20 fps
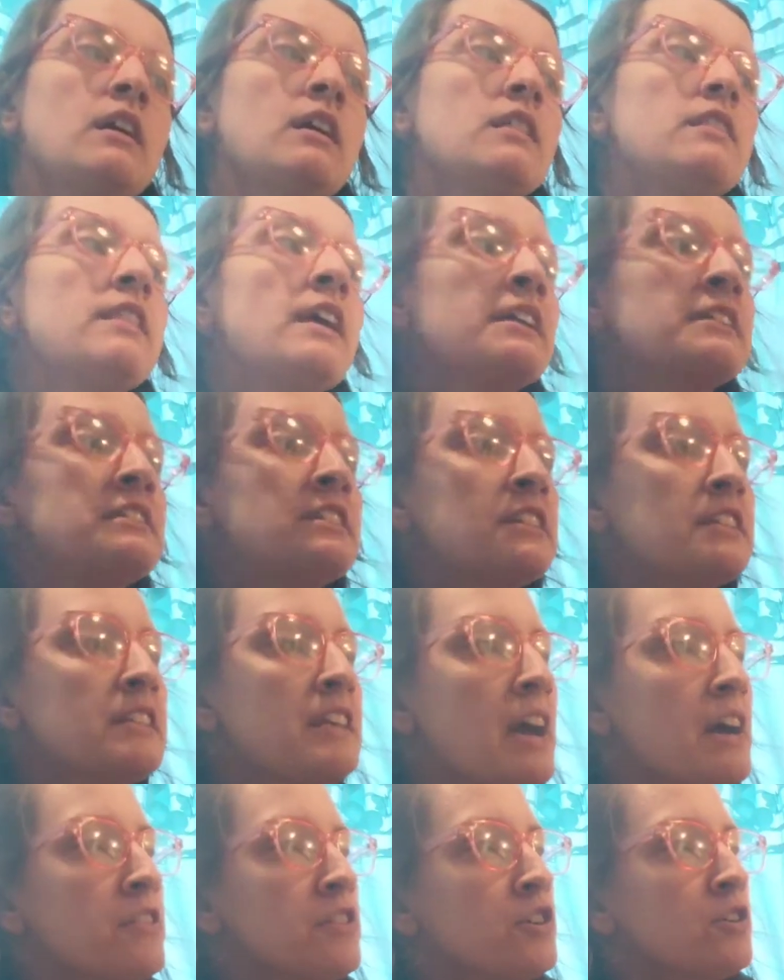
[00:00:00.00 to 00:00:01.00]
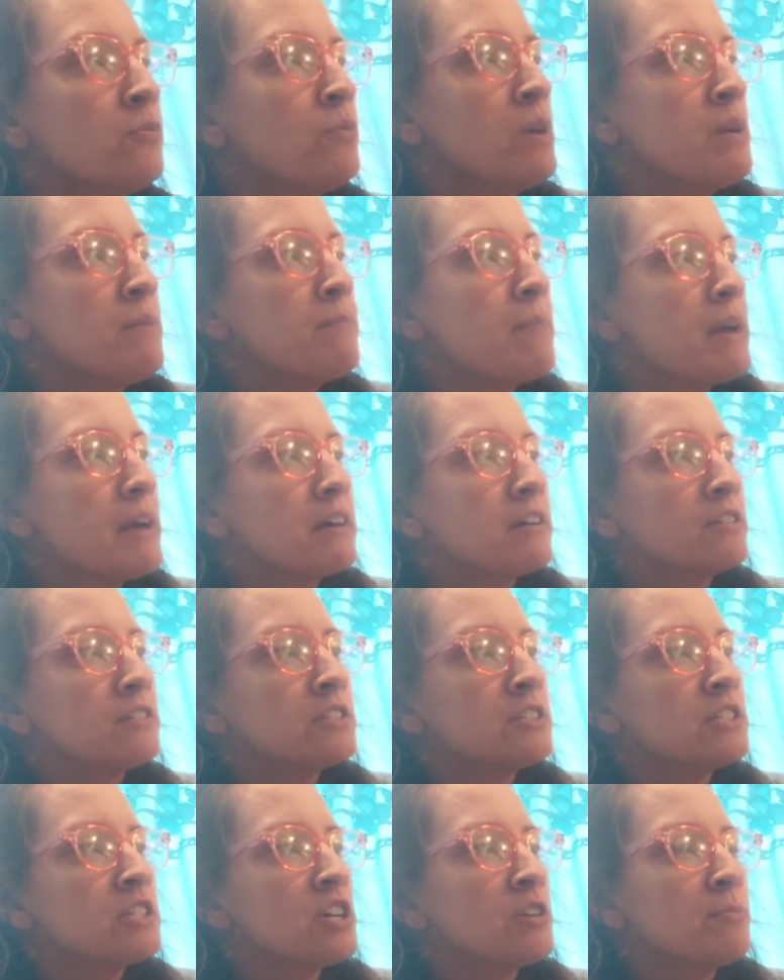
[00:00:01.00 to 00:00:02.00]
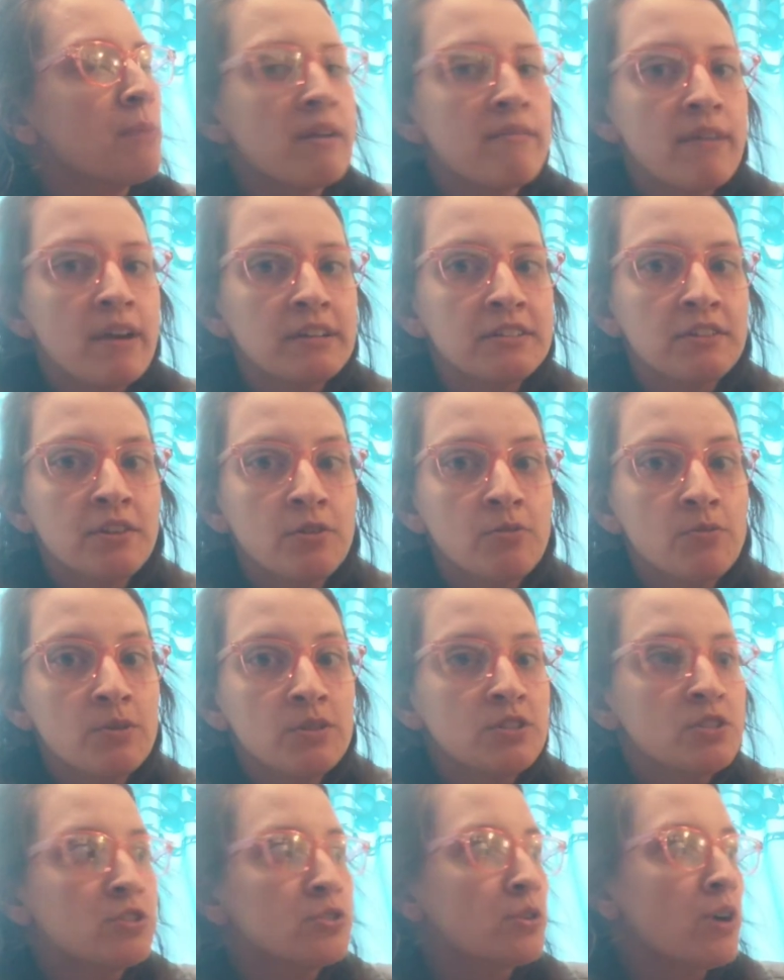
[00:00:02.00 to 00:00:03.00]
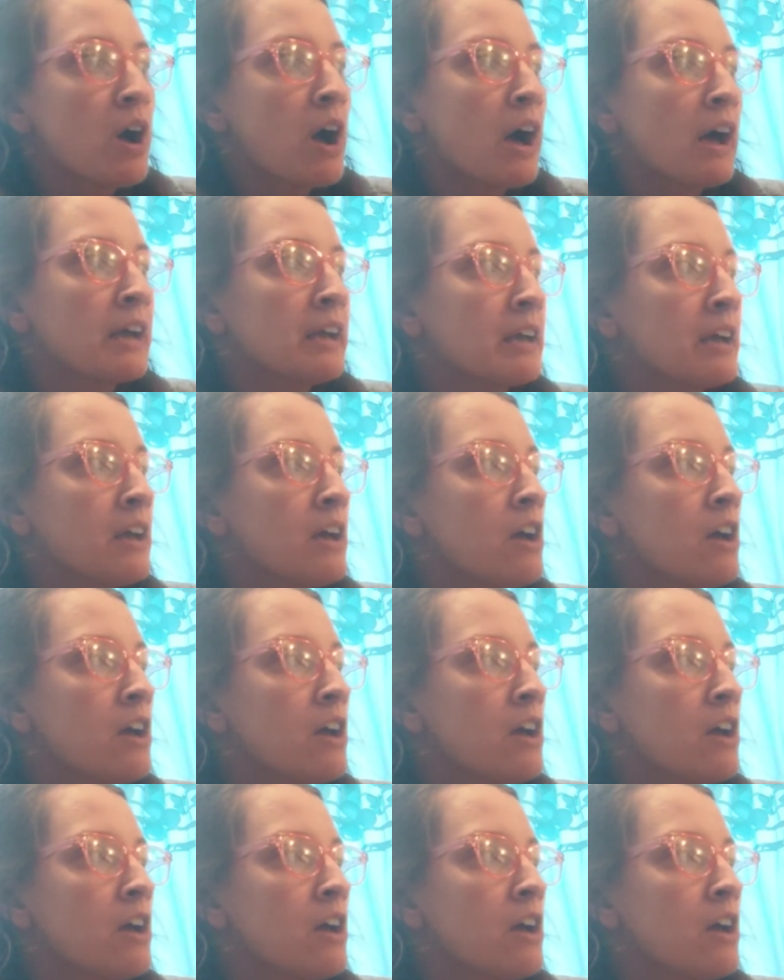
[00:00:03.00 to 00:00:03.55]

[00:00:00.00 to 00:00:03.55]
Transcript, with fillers: Then together we bailed till my vessel was dry.